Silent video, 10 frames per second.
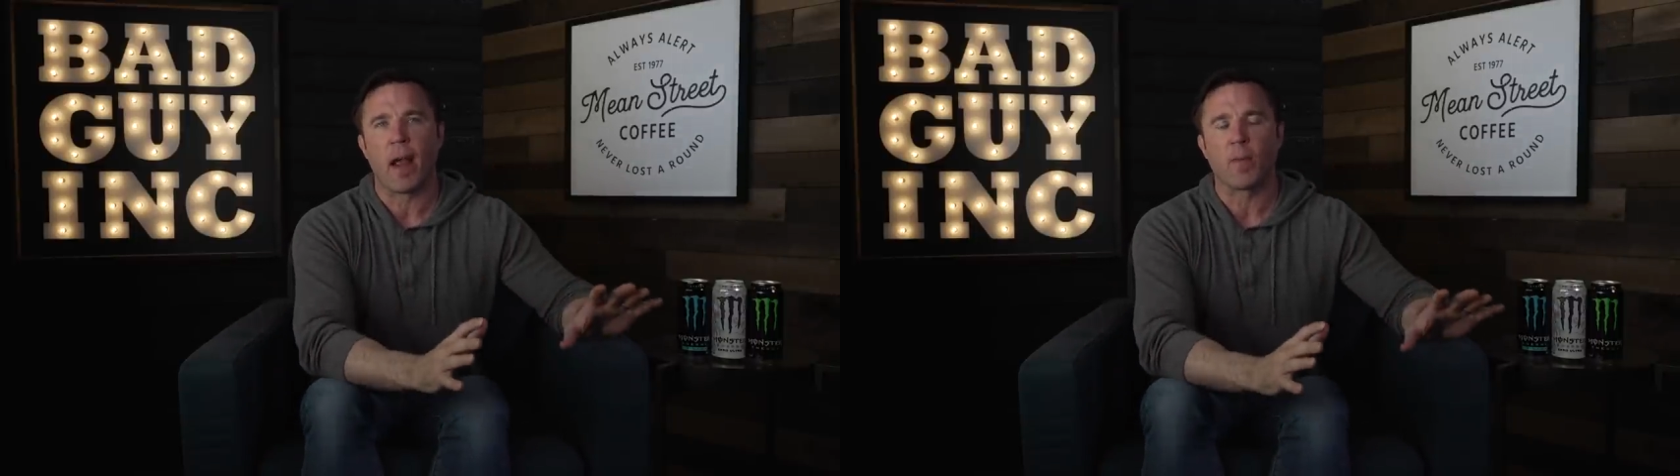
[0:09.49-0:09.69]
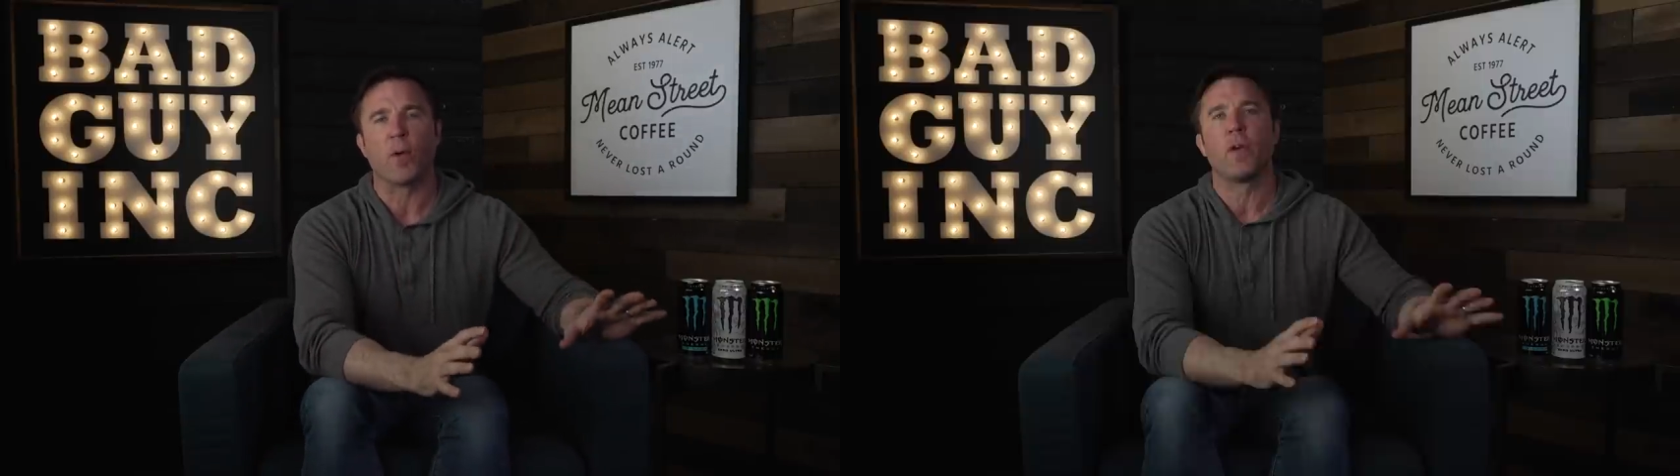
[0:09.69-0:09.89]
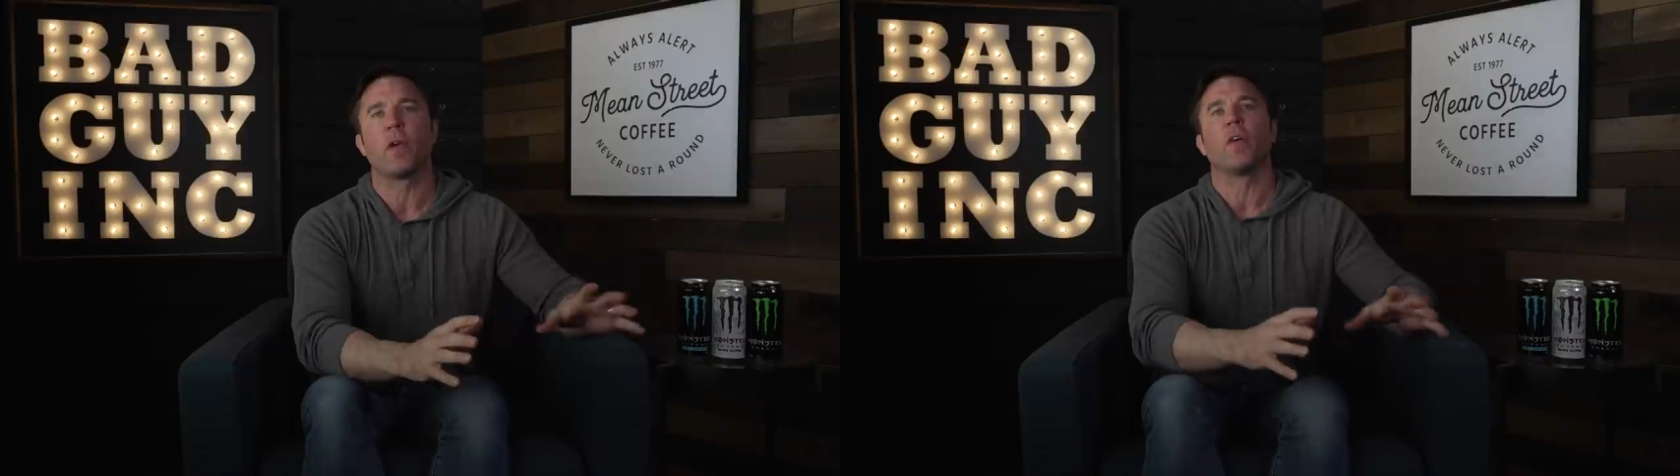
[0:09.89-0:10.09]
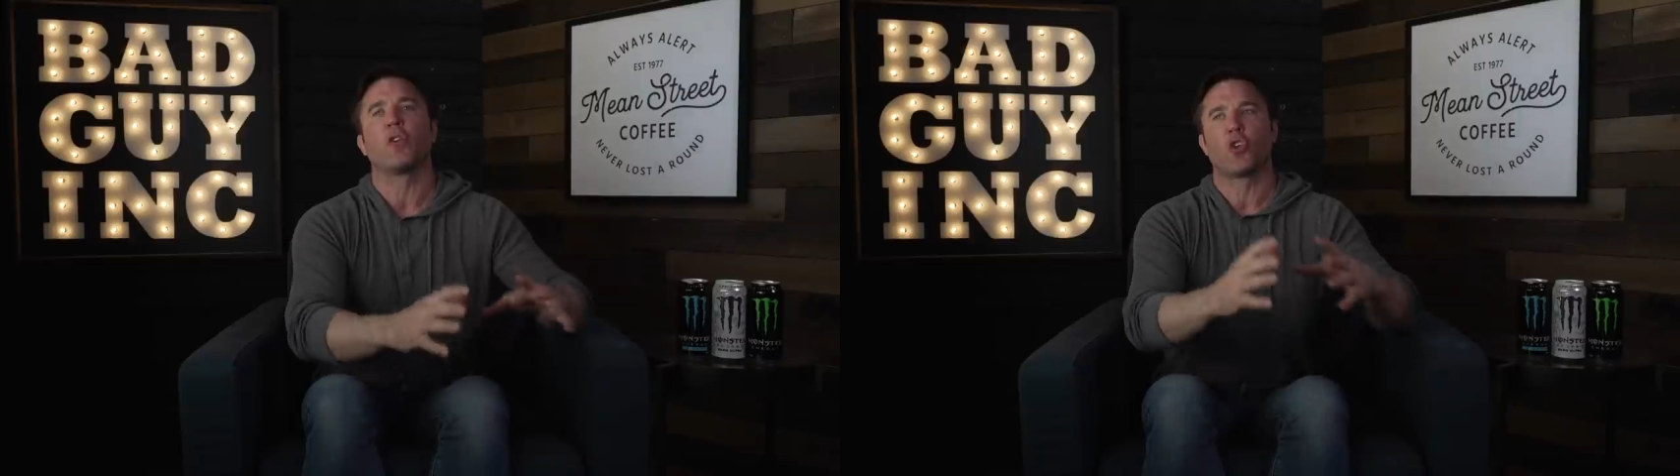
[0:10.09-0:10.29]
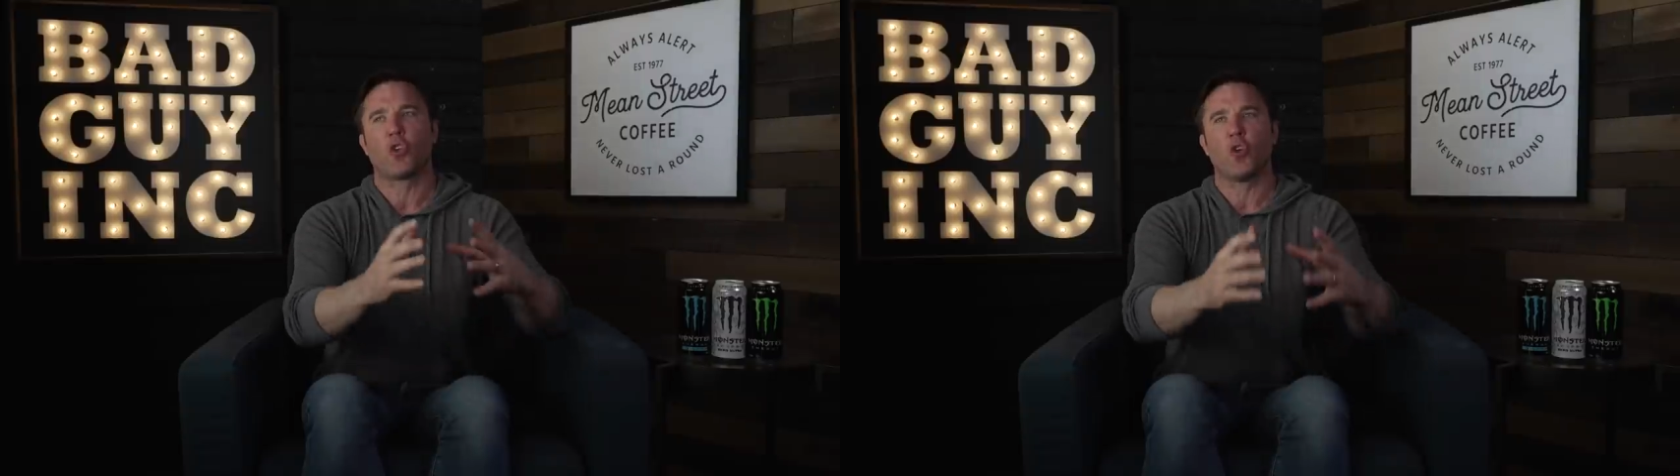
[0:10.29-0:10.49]
I'm going to
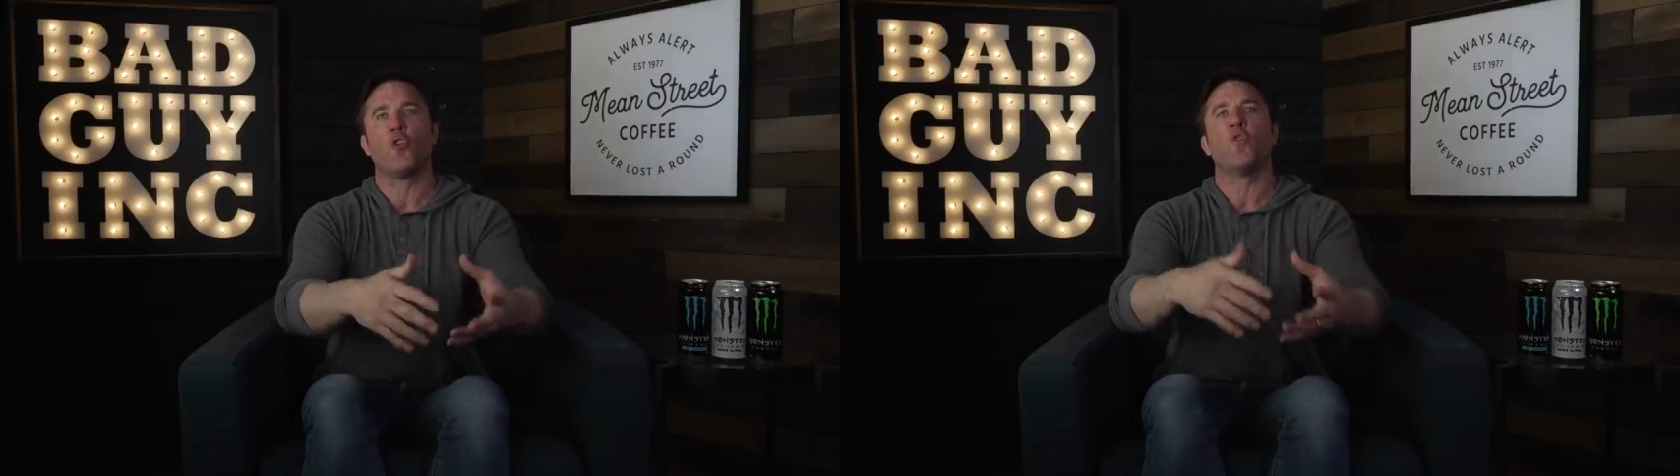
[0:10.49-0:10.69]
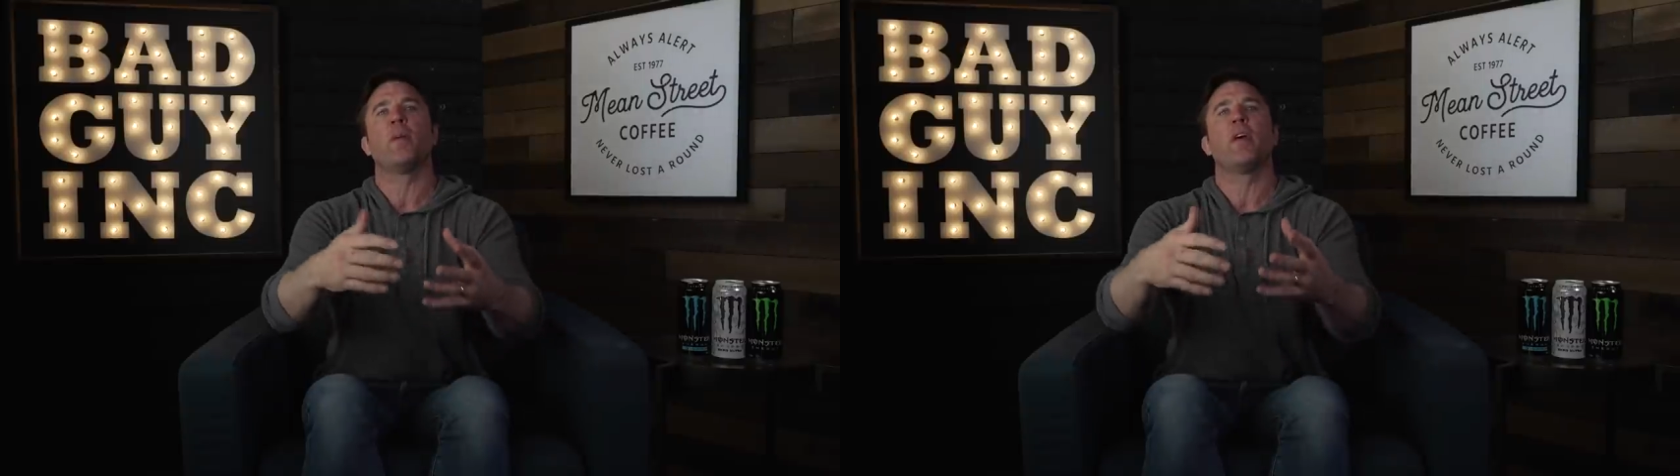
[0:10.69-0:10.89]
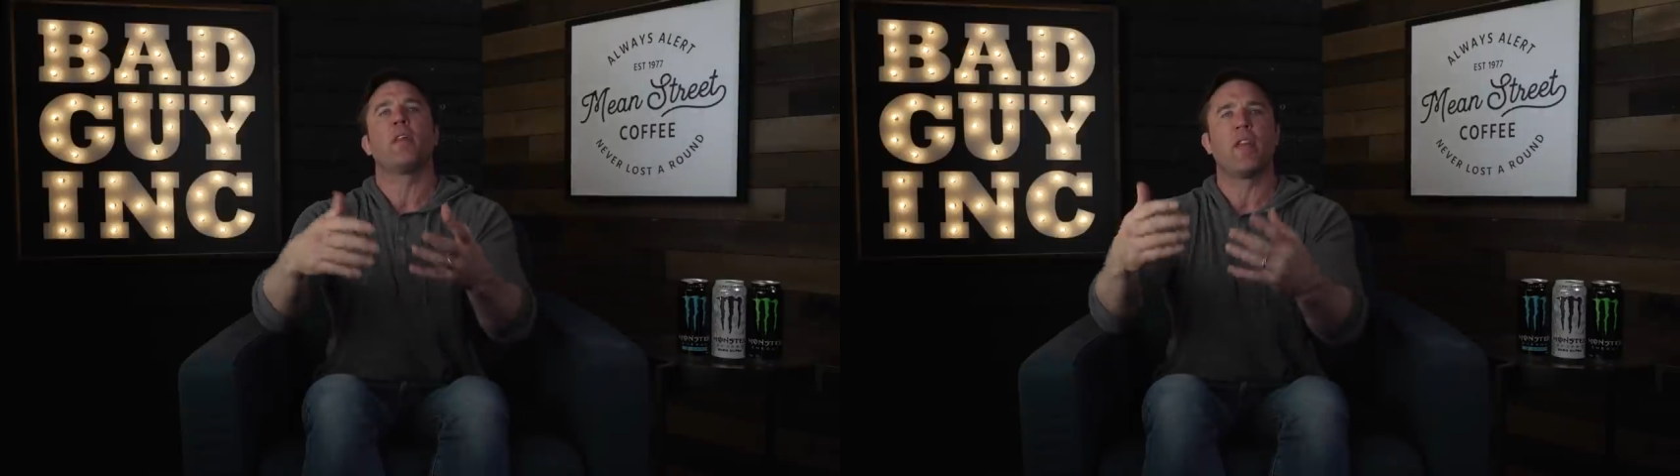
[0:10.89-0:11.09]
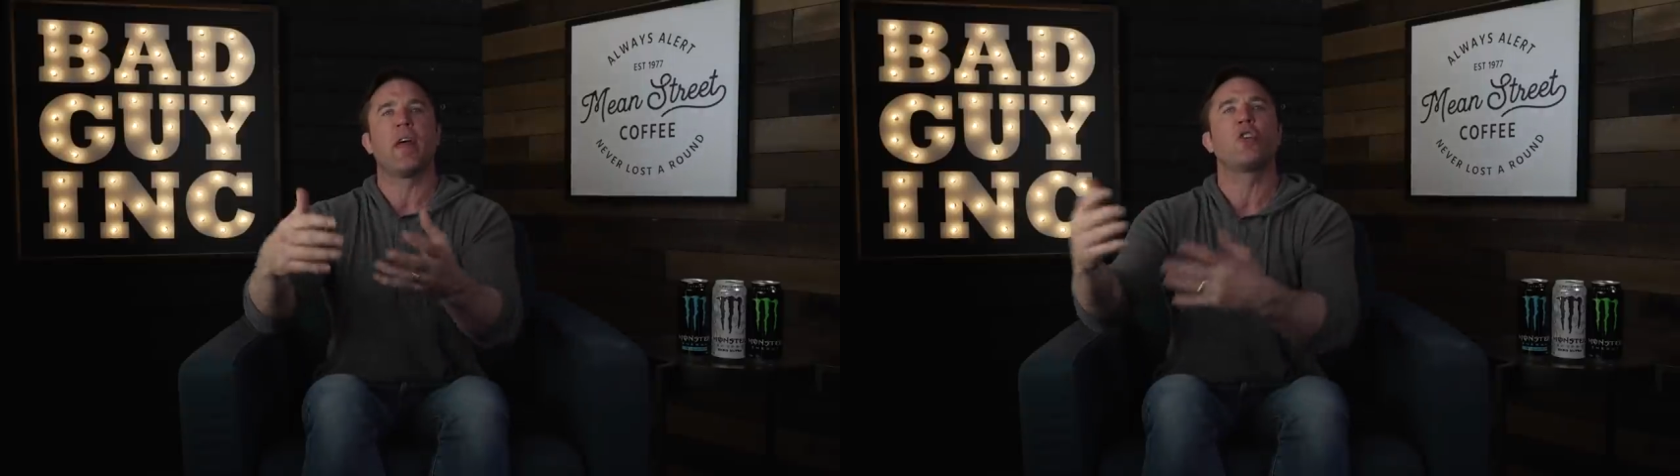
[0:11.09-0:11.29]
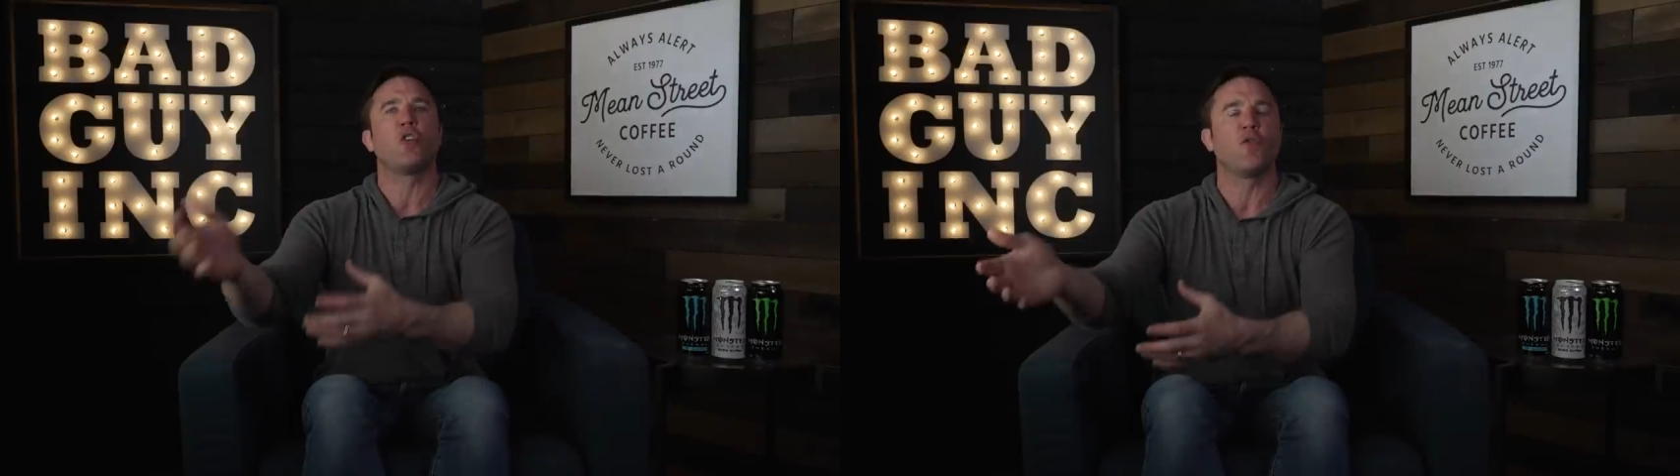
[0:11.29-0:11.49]
assume
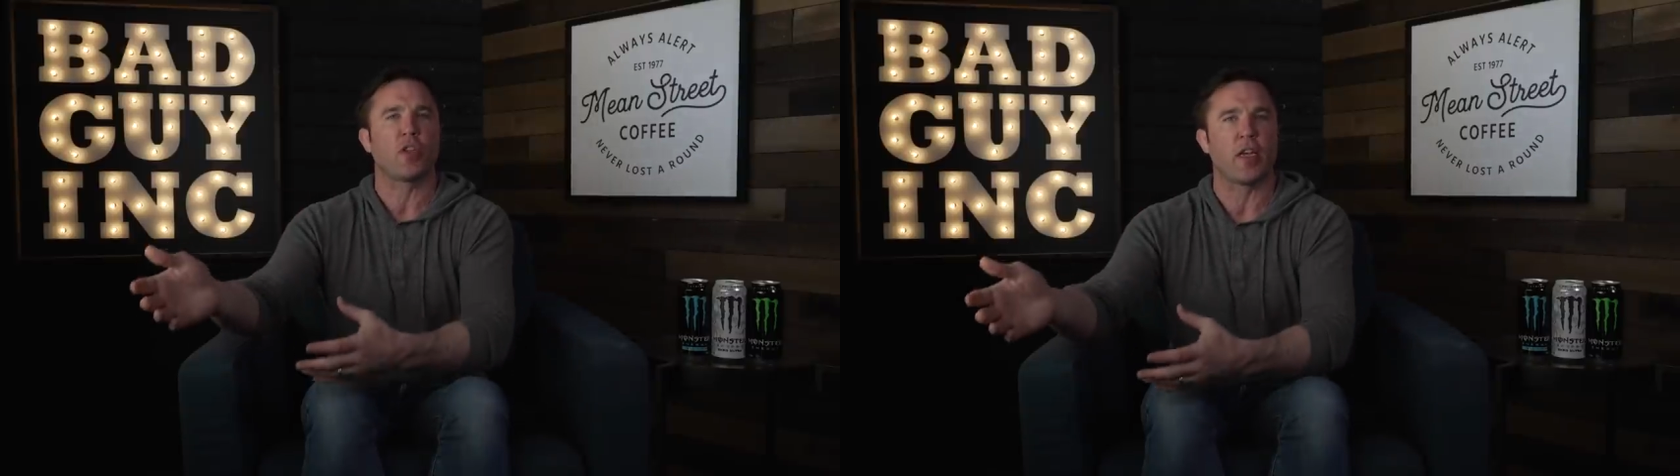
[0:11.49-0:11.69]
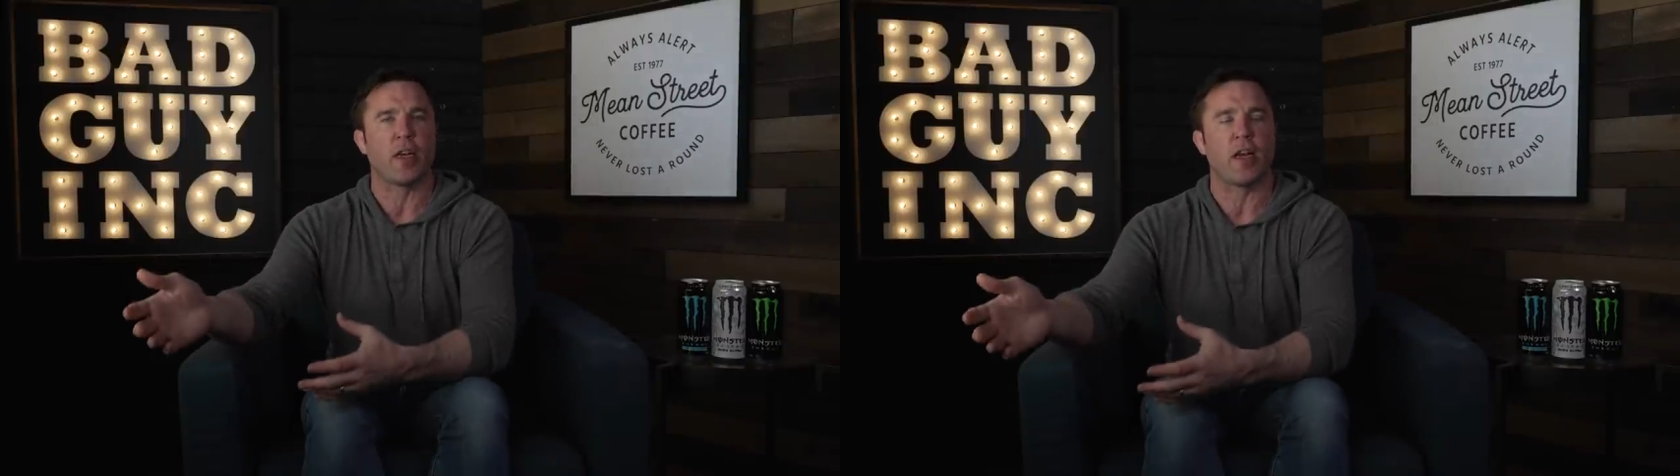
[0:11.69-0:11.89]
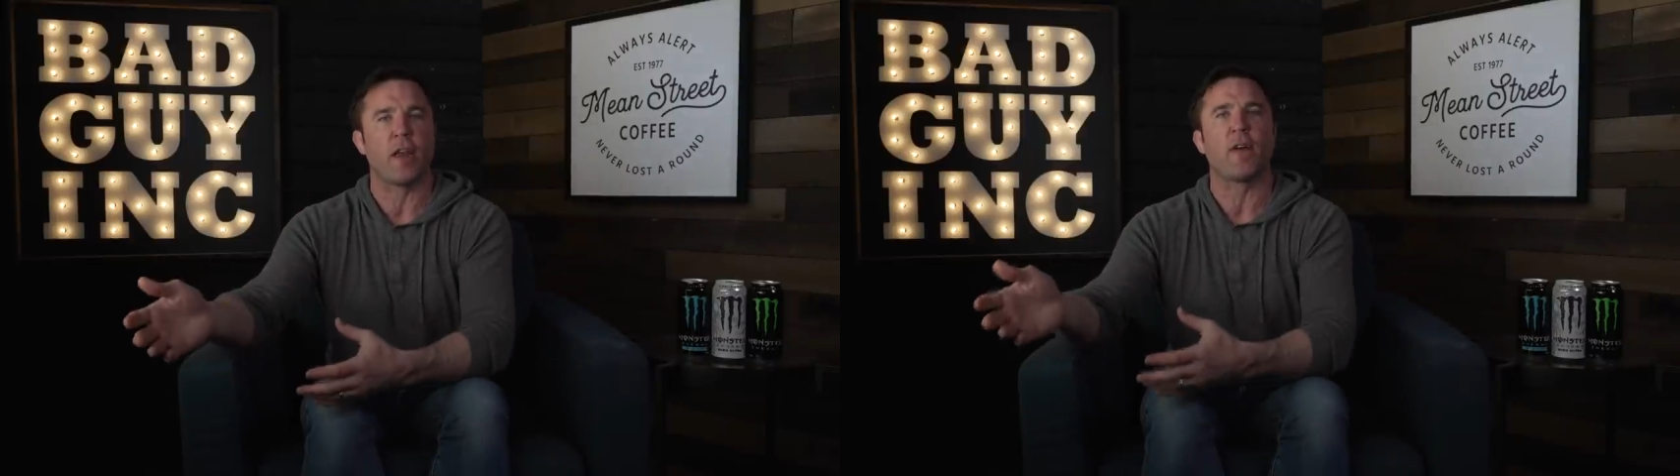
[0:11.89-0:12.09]
that you've seen it.